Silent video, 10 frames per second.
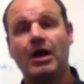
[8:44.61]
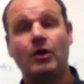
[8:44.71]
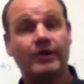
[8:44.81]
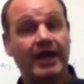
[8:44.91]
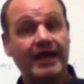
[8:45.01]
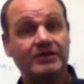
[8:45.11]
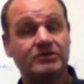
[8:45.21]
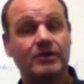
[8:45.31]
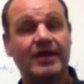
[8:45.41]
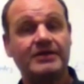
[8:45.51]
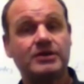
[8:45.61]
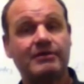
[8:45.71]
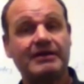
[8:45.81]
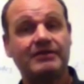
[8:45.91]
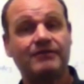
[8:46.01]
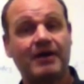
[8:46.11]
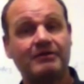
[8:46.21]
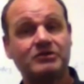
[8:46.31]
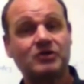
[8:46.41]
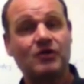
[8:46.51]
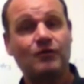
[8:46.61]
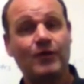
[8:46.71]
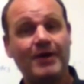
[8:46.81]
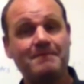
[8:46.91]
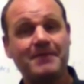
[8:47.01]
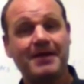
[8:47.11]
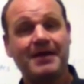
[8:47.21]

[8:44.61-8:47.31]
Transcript: Okay, so there's our antivirus software.